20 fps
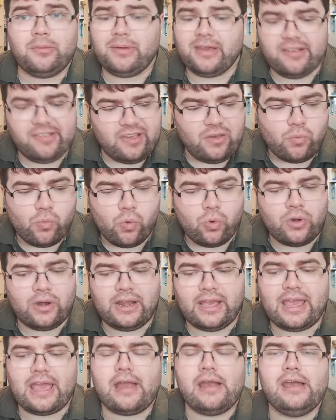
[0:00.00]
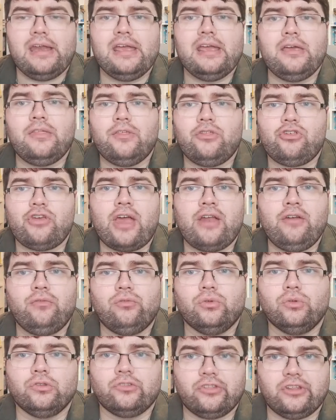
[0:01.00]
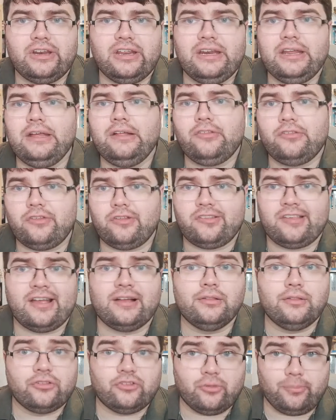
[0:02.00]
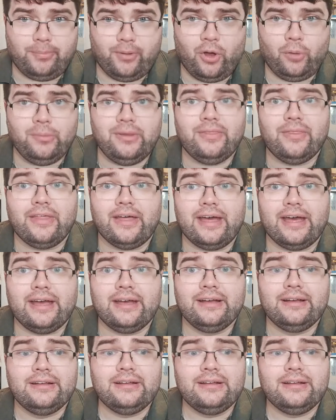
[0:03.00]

because he wouldn't get near the generals that he needs to tell there's a bomb in there